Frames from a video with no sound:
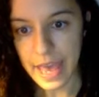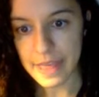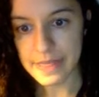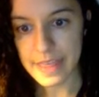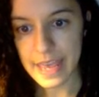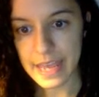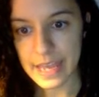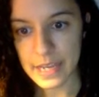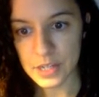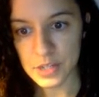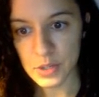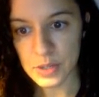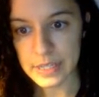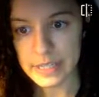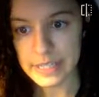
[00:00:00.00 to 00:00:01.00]
and then
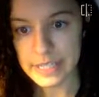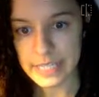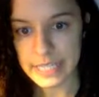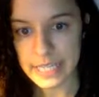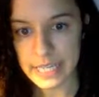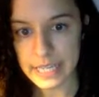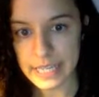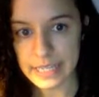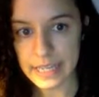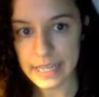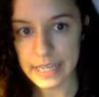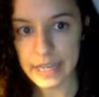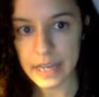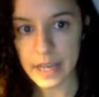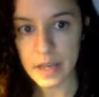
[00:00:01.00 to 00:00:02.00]
you can see in
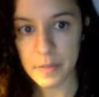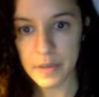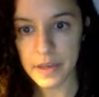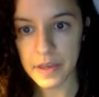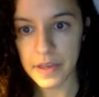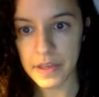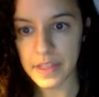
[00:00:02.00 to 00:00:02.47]
GitHub